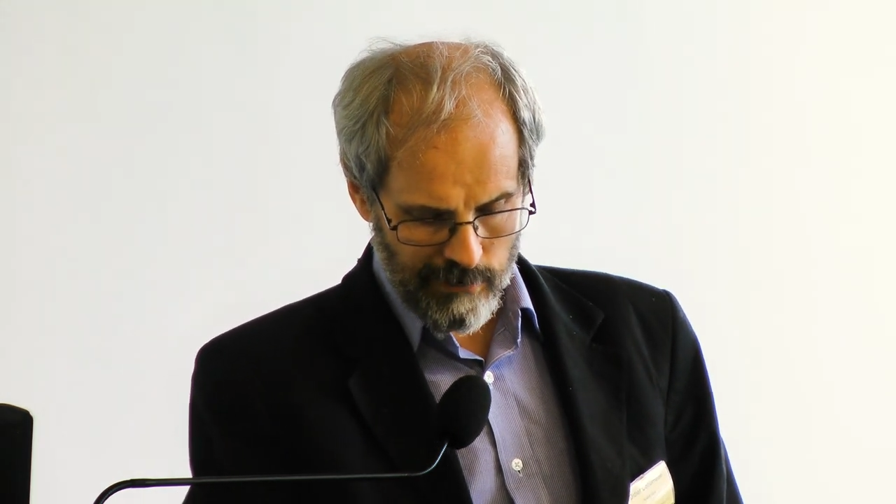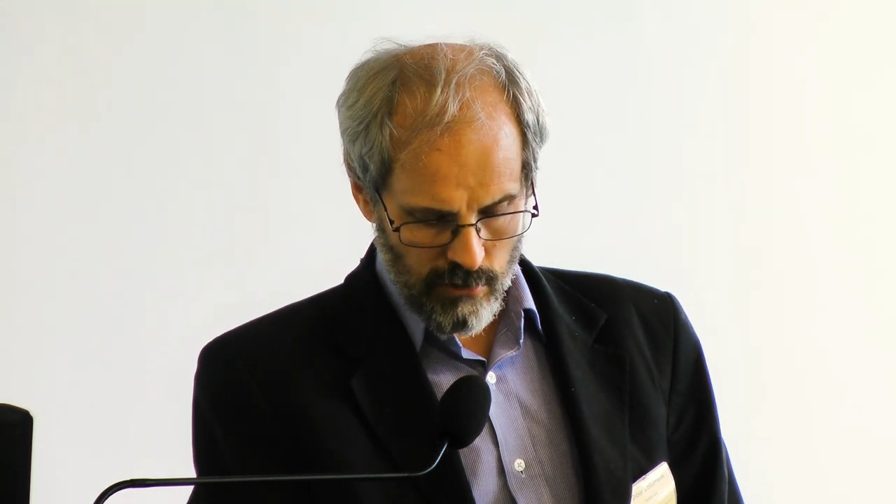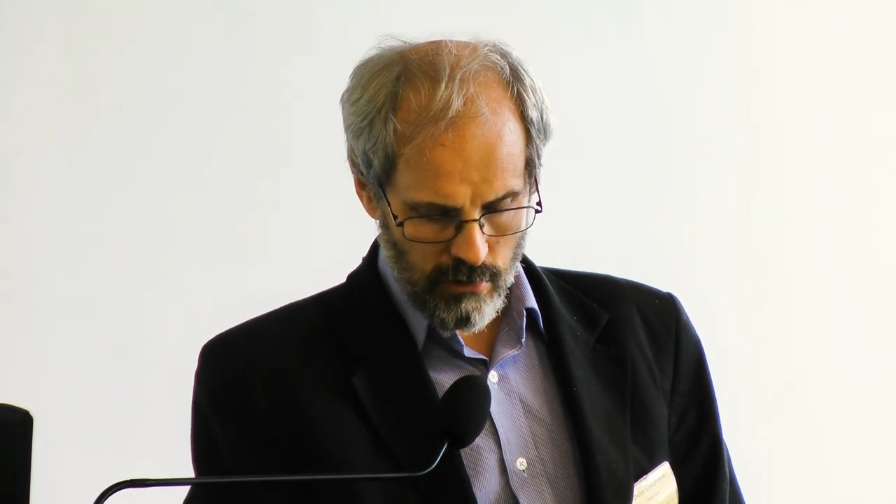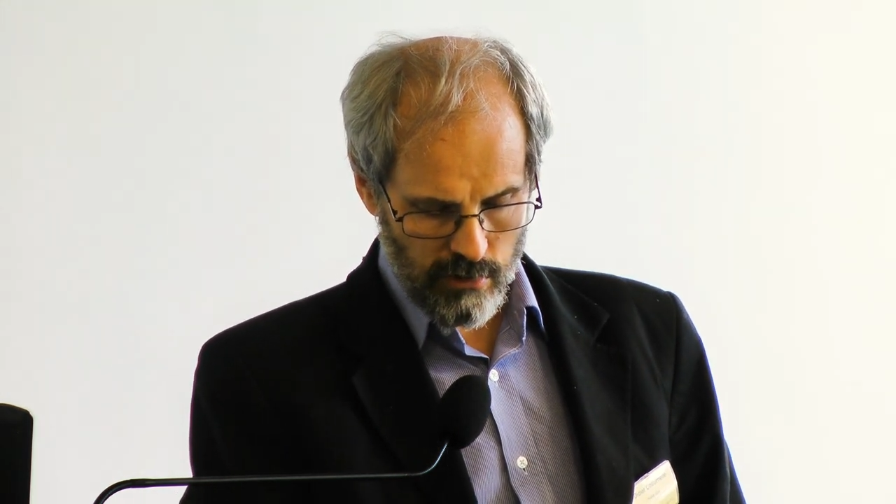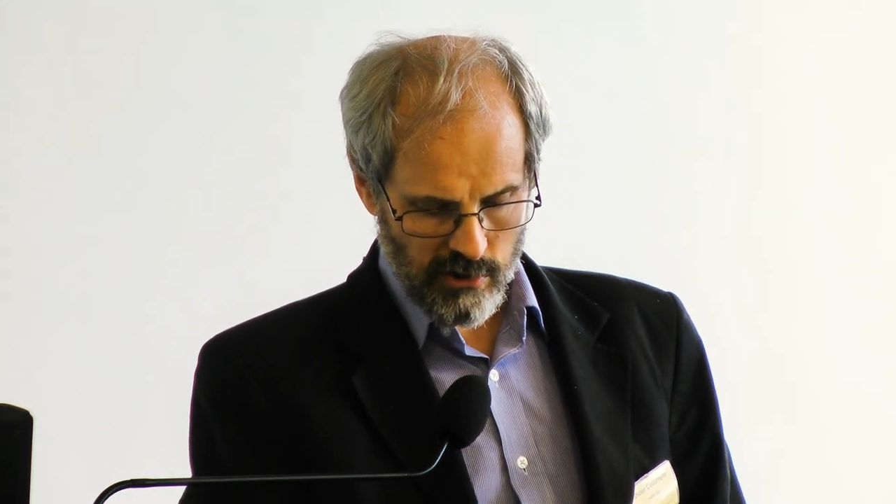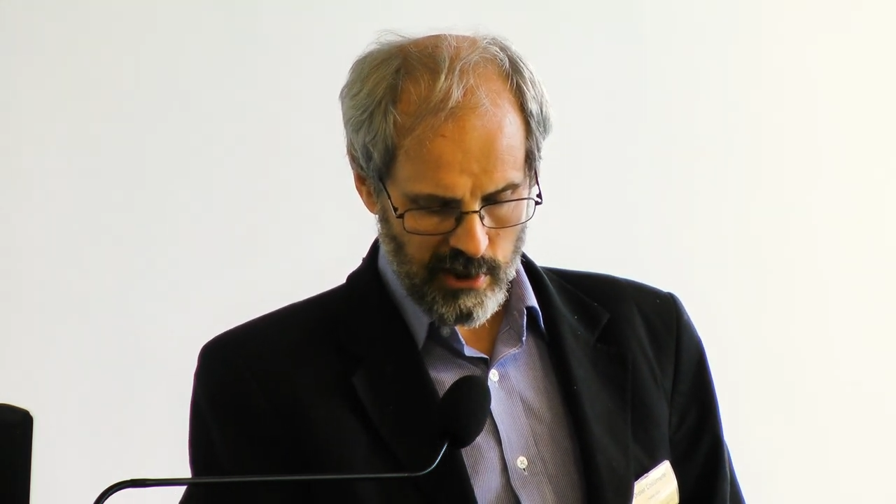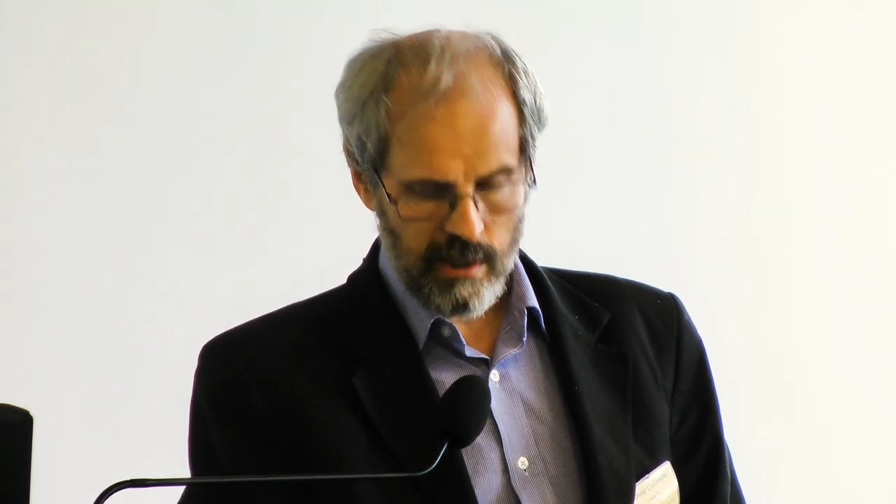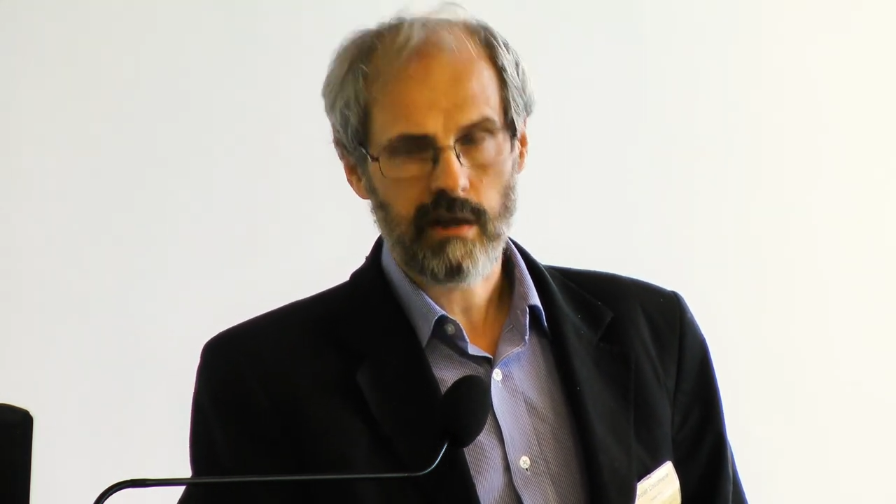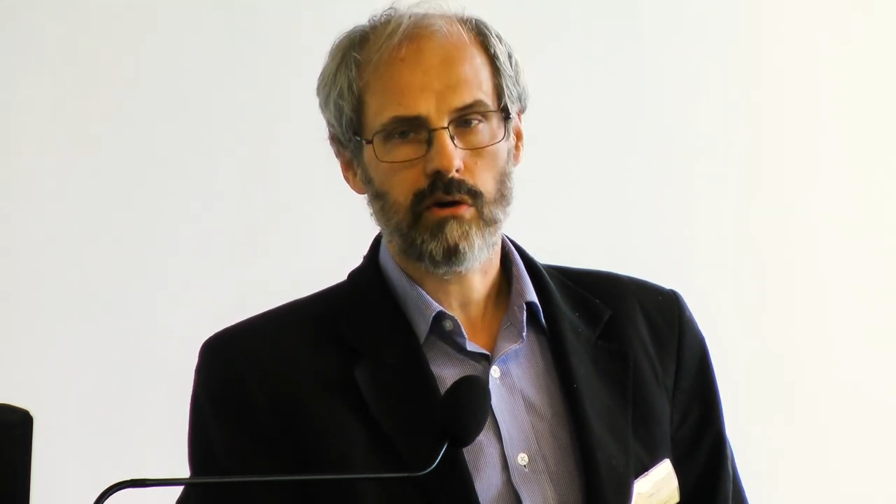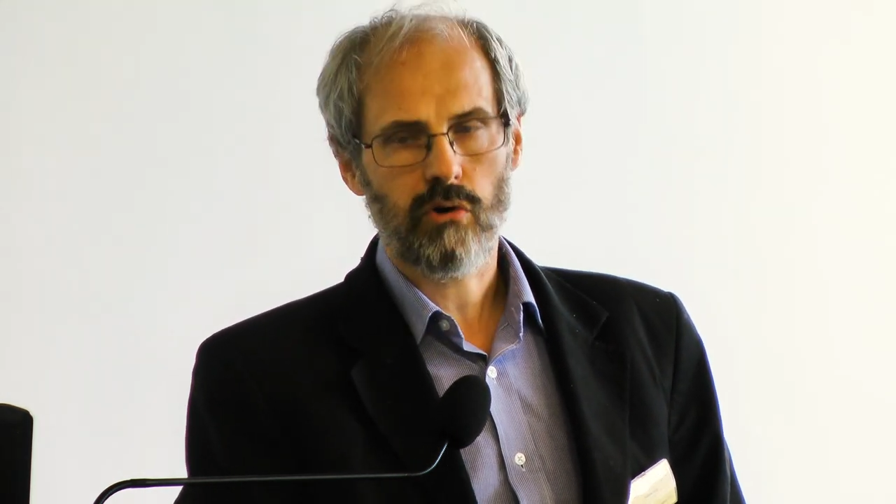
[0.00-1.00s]
I know
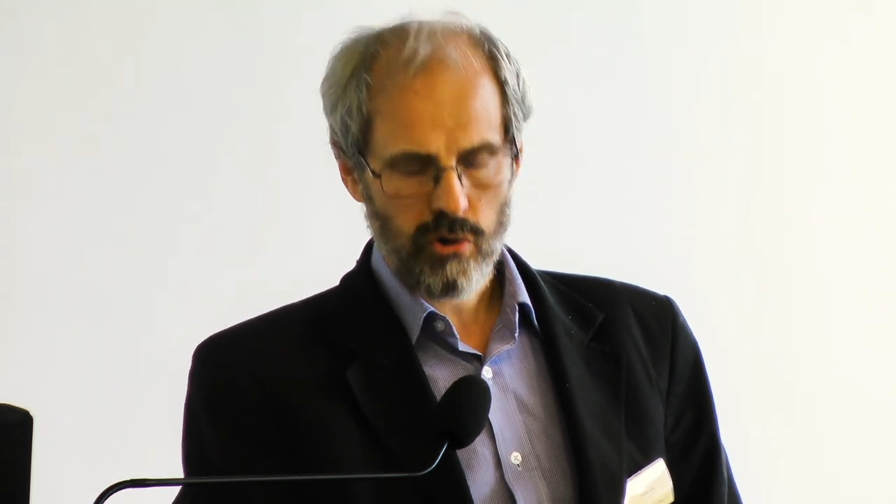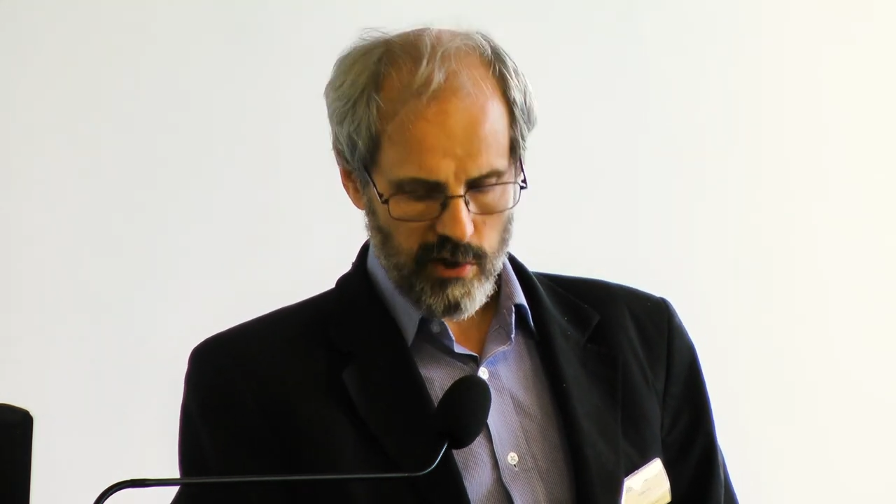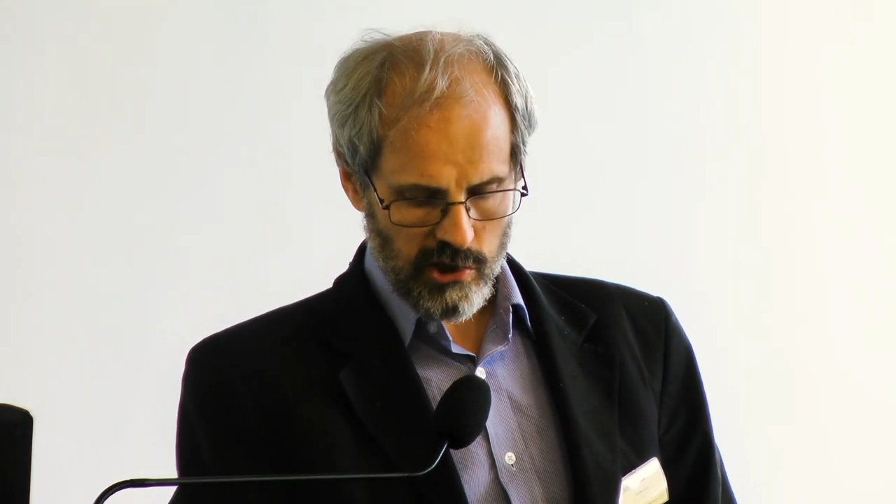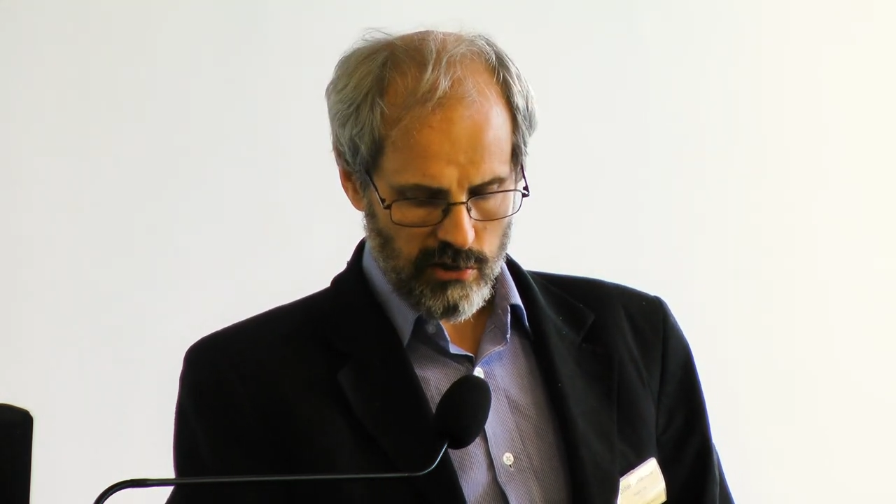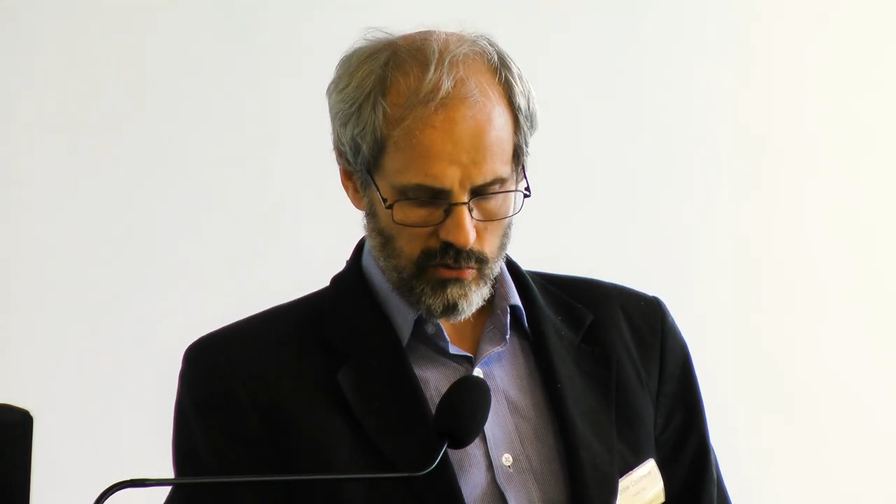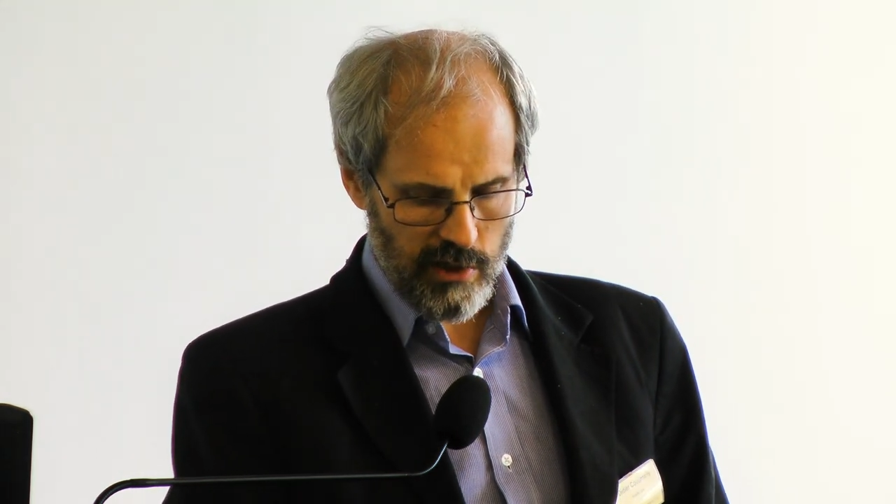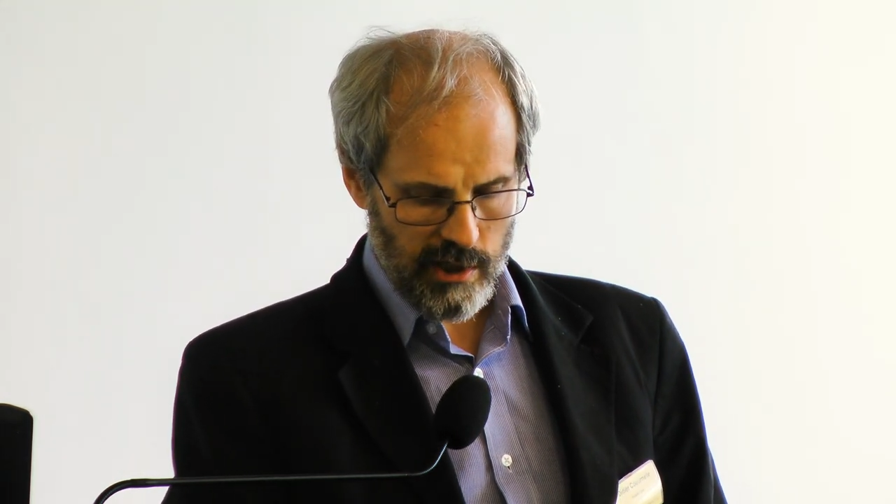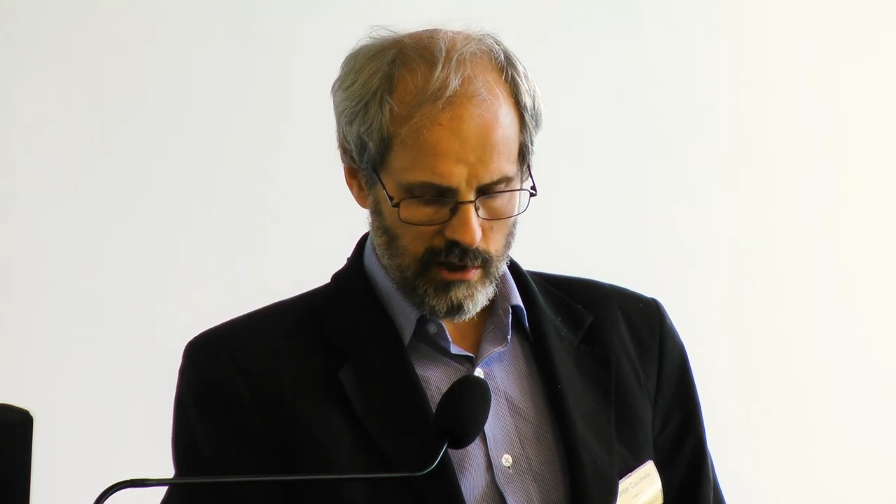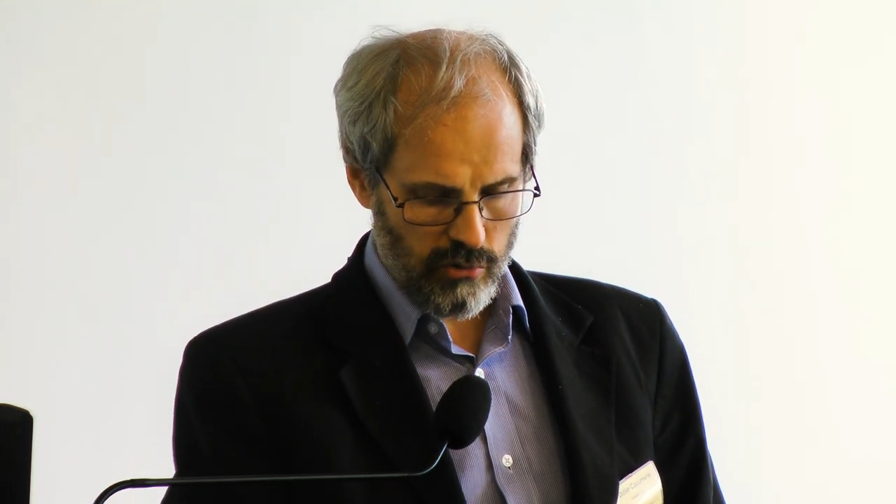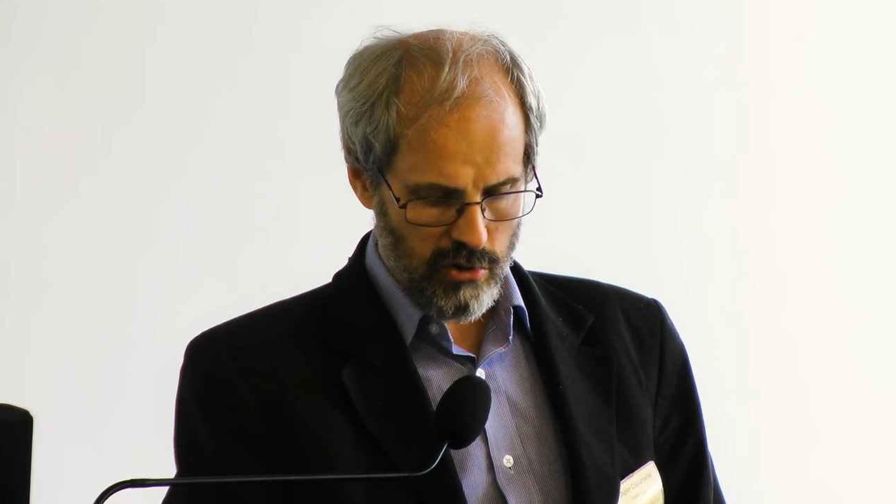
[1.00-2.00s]
concerning all questions
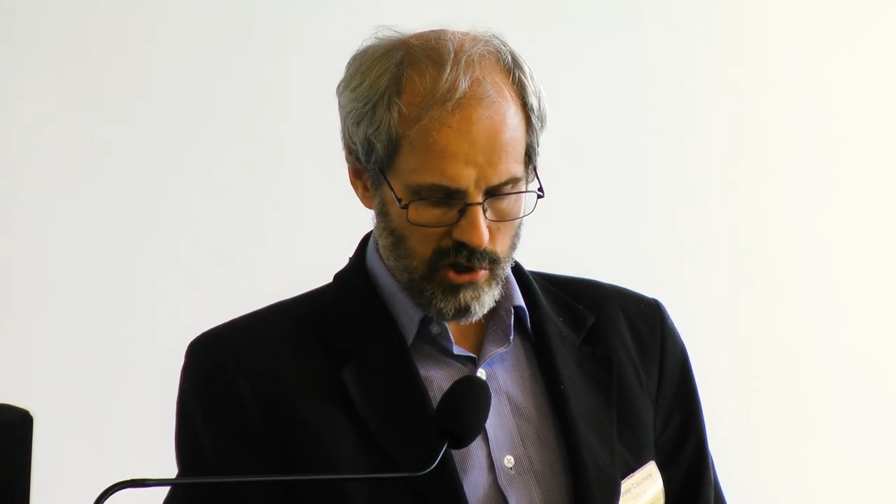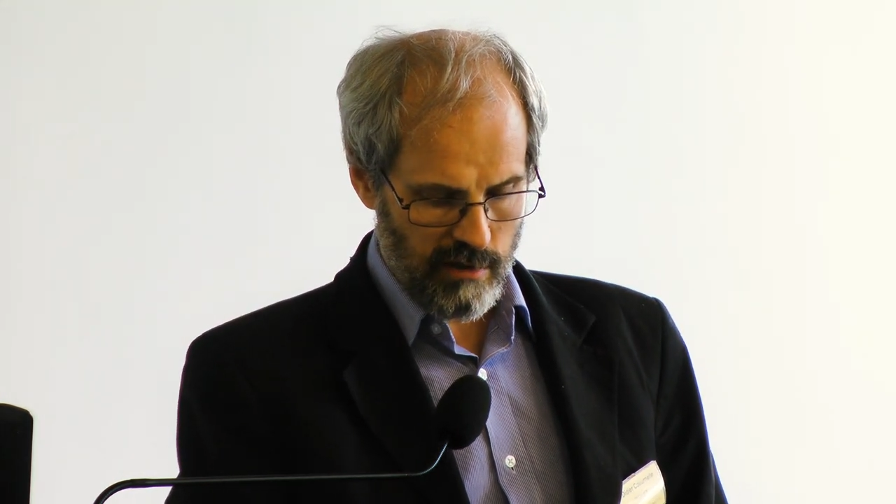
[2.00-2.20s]
related to